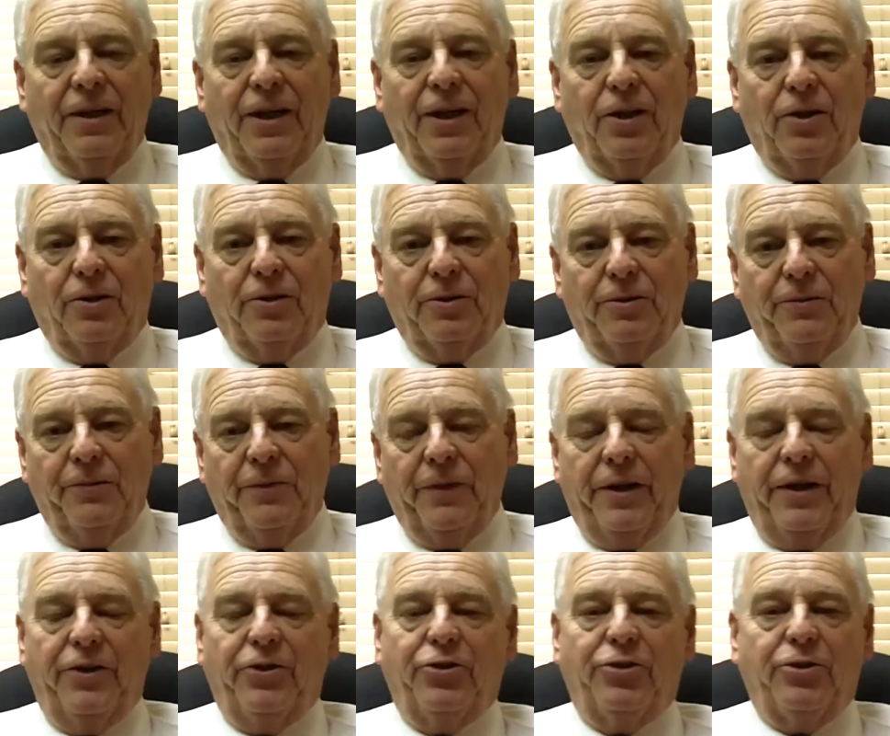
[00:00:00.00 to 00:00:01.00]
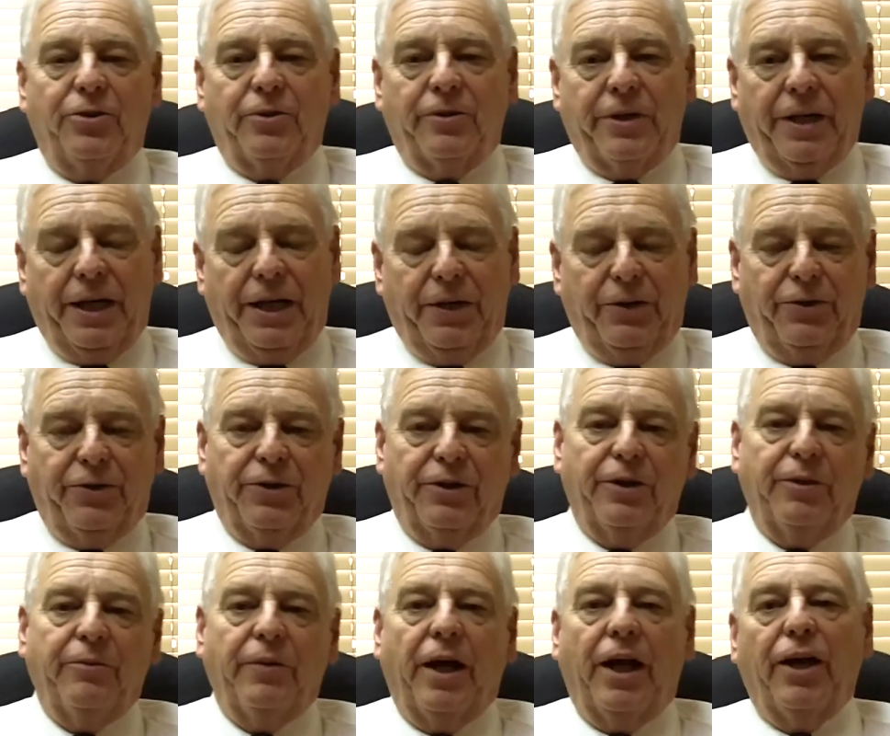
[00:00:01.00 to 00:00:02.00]
Hello, it's Stewart
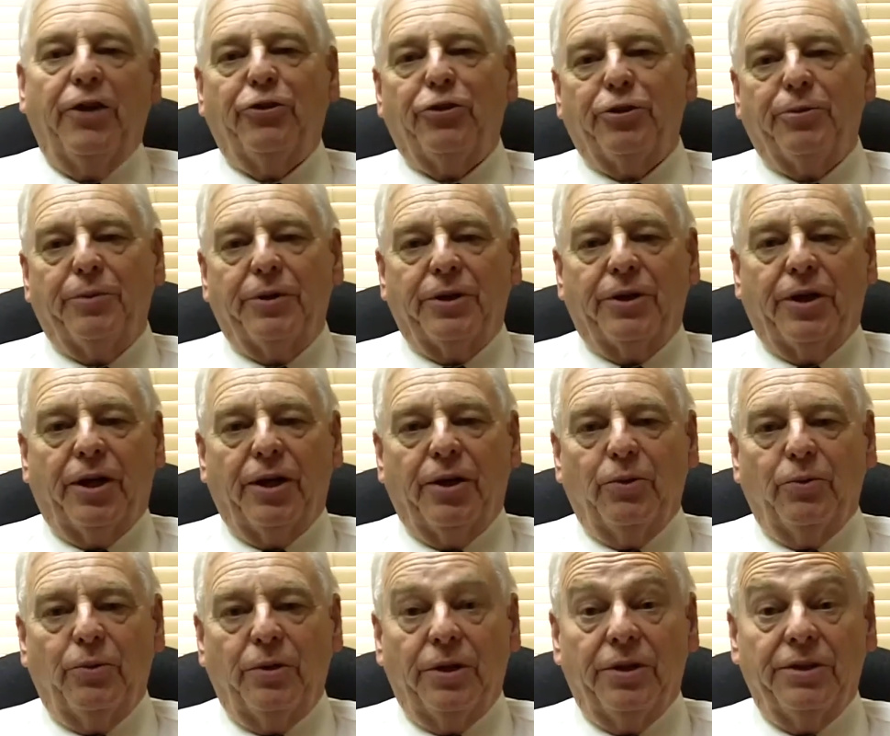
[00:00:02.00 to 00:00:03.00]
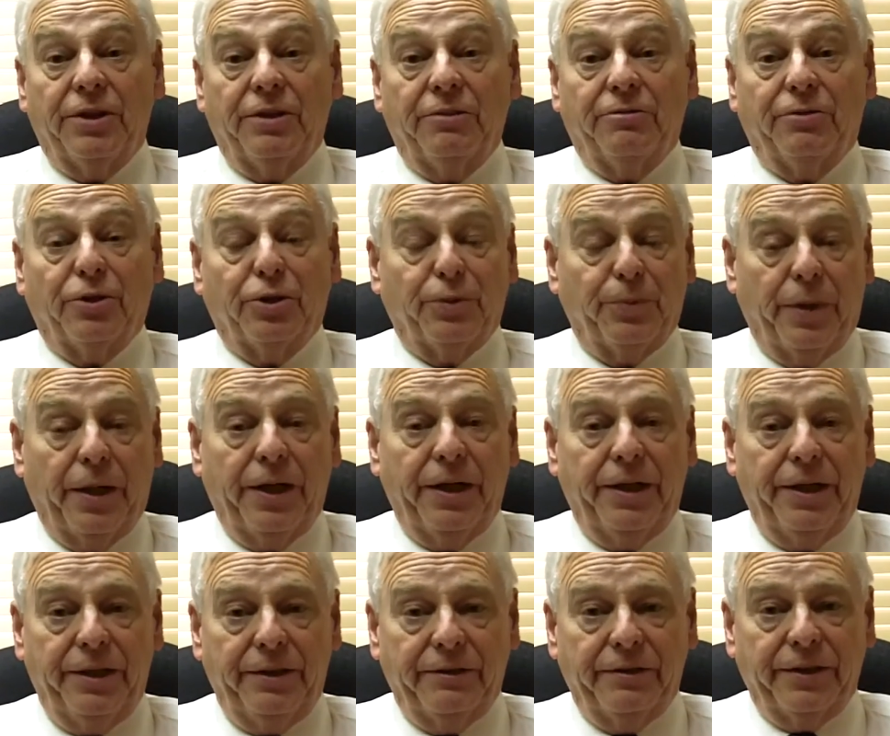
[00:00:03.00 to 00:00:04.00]
Henderson, the manager of McDonald Realty First
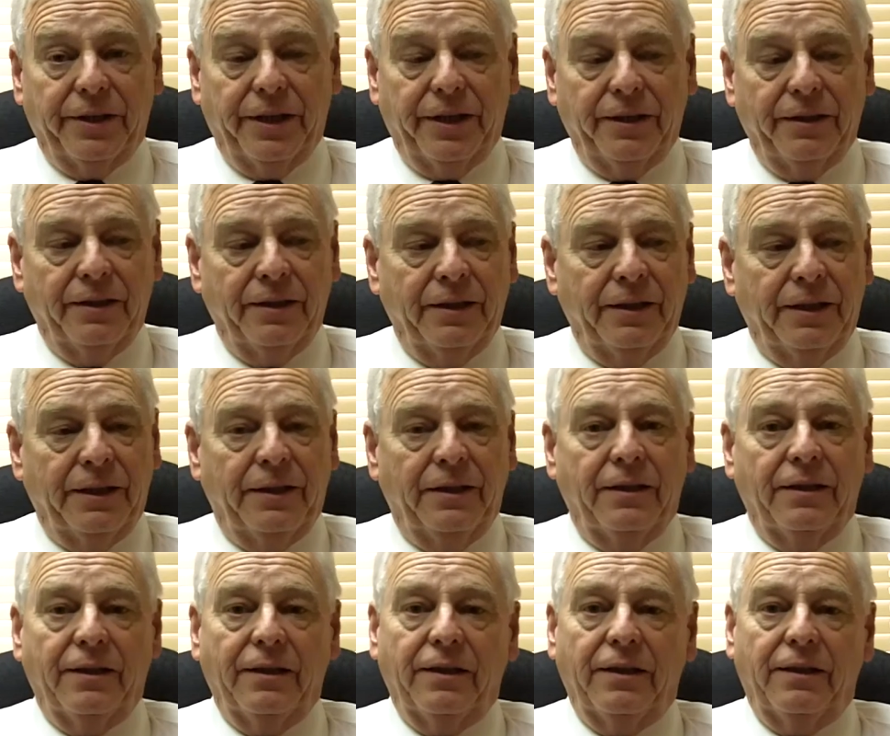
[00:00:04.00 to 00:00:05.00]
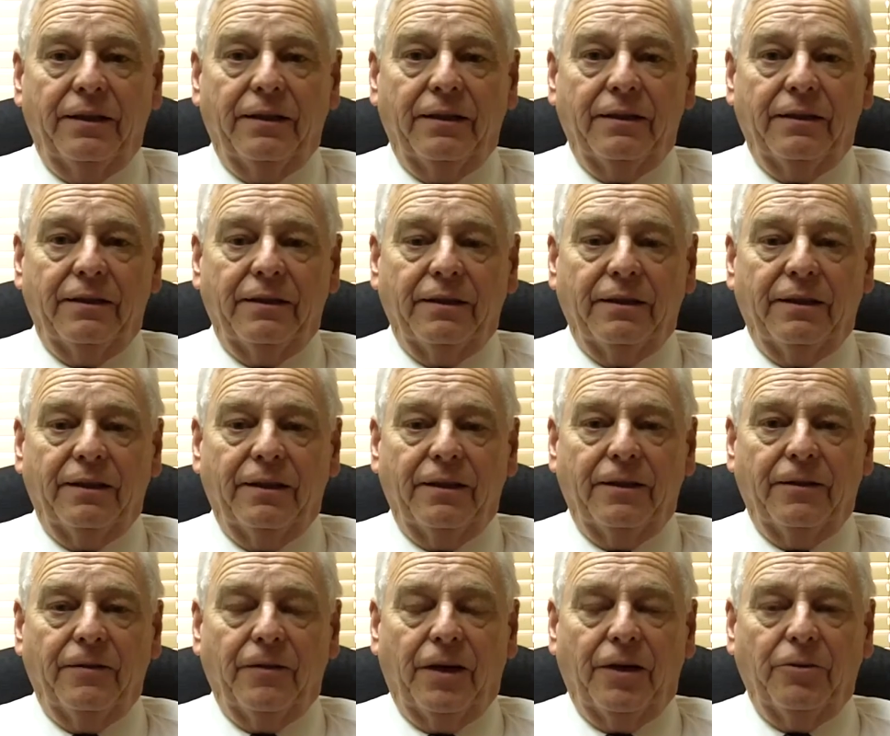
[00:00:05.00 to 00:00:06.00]
Pioneer again, and
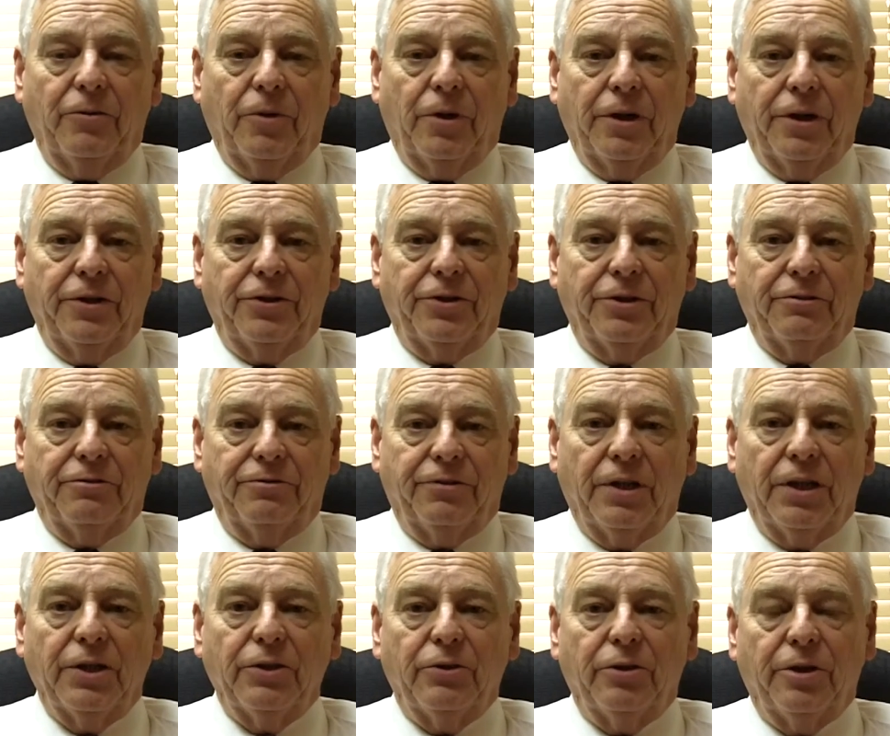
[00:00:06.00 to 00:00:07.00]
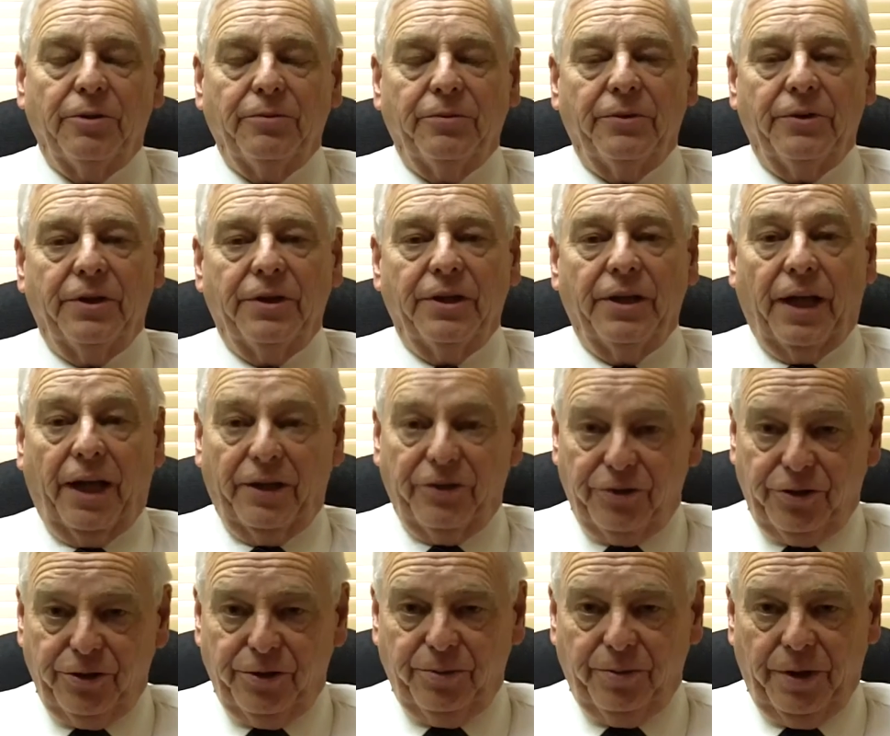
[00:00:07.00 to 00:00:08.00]
I wanted to follow up the
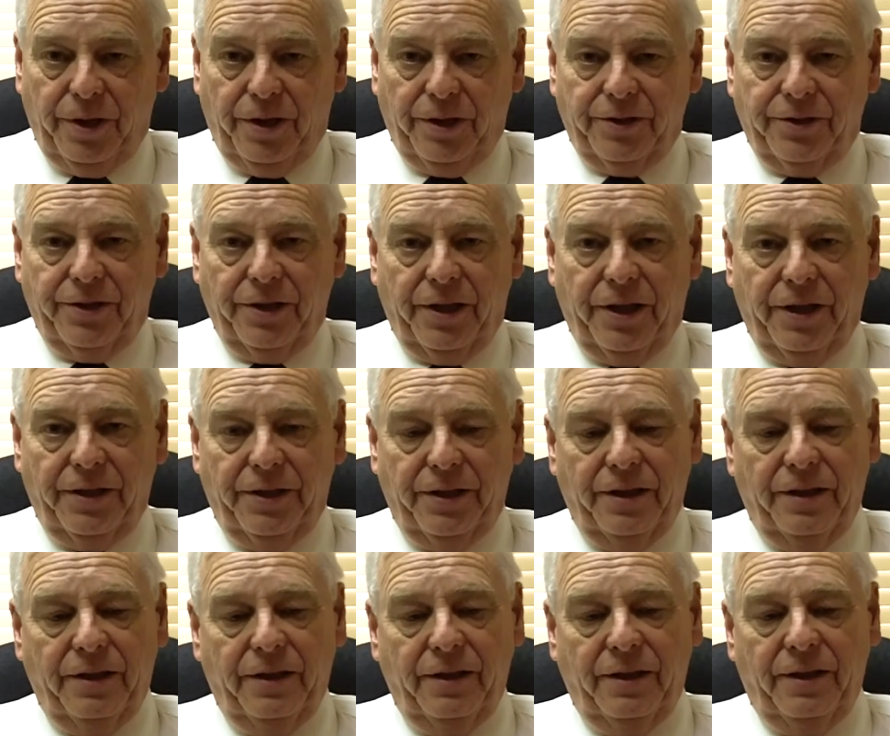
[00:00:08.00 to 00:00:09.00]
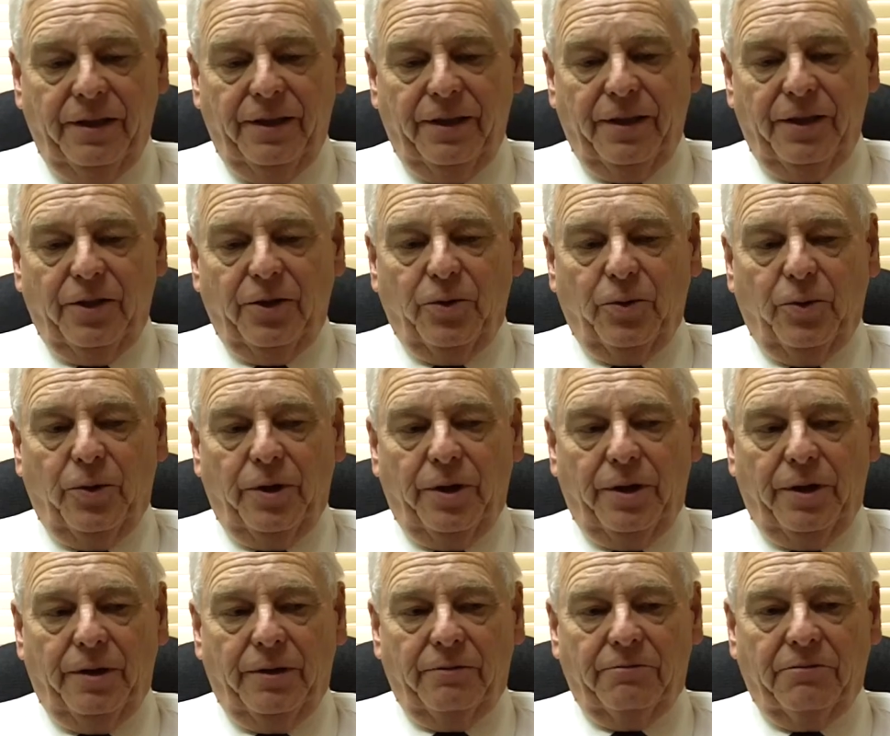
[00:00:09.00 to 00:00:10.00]
last two blogs that I did
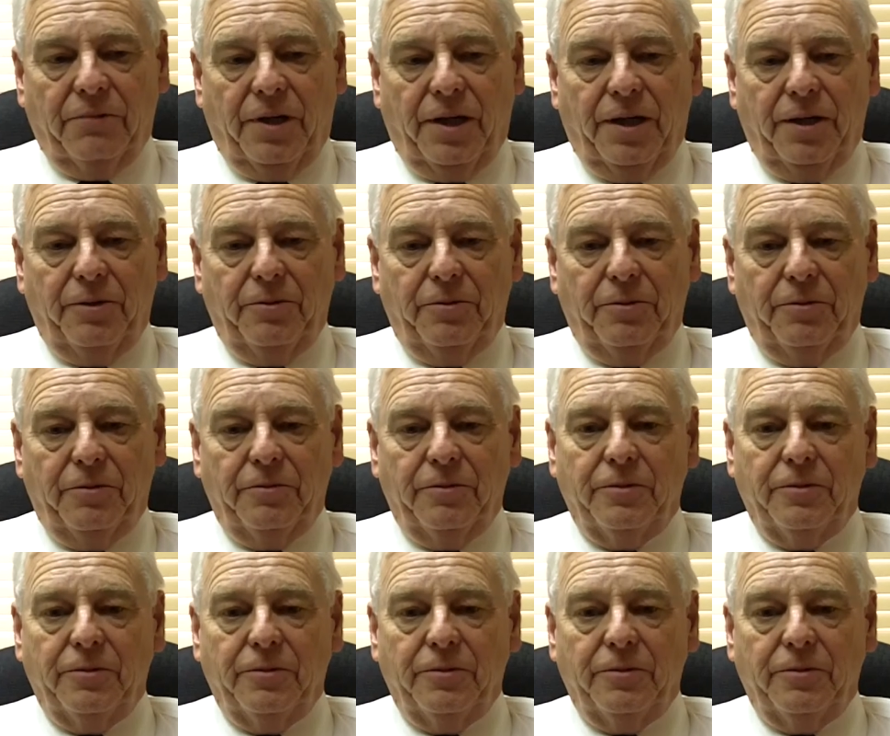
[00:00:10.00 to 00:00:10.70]
where I